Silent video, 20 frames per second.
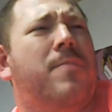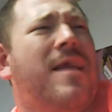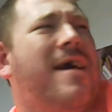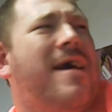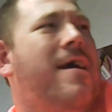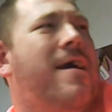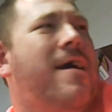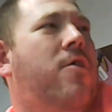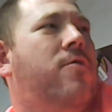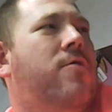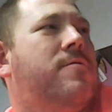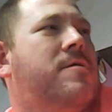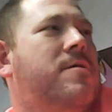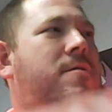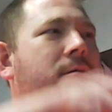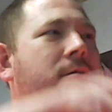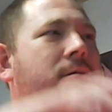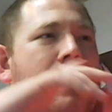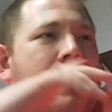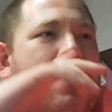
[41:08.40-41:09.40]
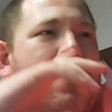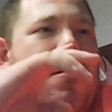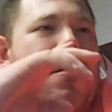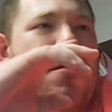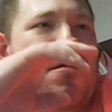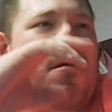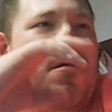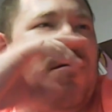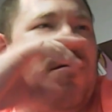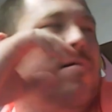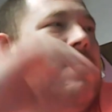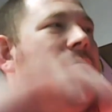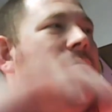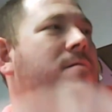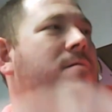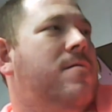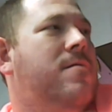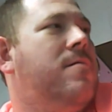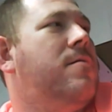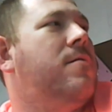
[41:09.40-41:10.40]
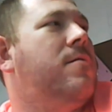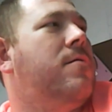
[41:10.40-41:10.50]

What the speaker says: playoffs. I think this year